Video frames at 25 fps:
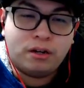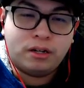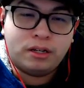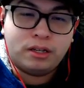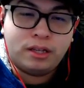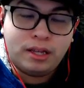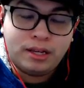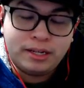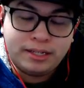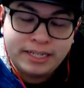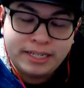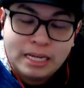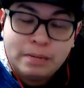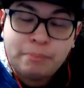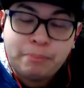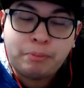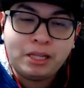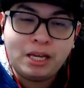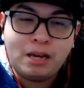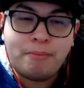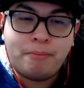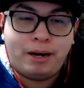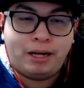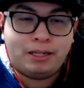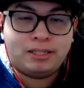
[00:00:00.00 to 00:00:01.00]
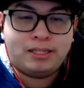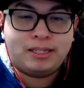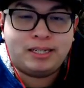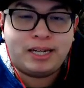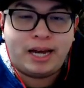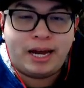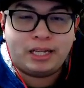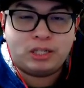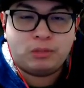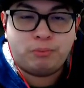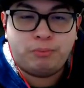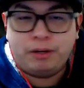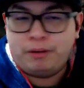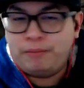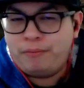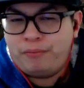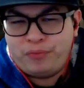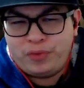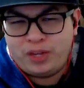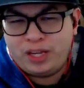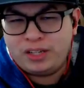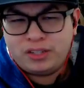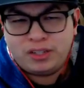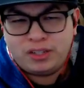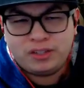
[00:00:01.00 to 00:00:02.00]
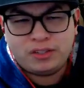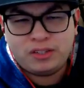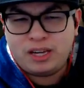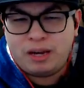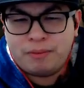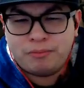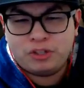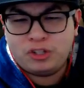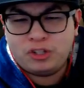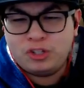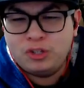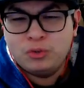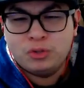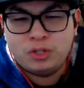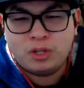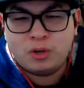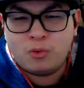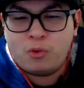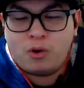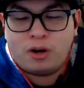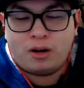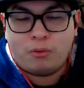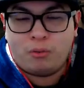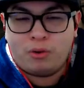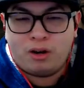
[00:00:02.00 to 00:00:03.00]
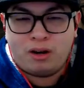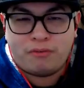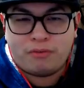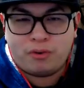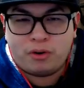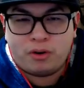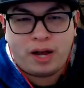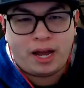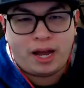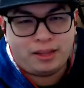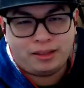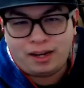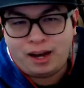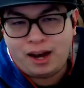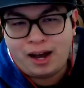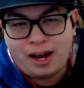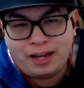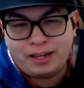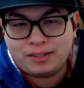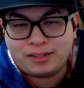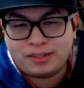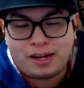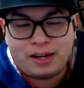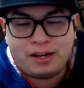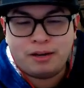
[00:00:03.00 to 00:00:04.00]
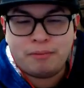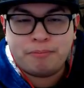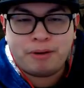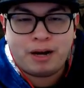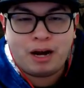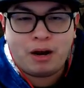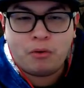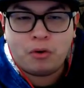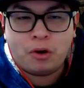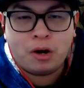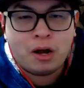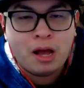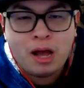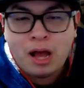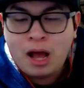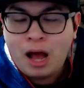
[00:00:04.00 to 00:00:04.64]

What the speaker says: deeply about stats. But as you can see, I'm just using whatever had the highest item power,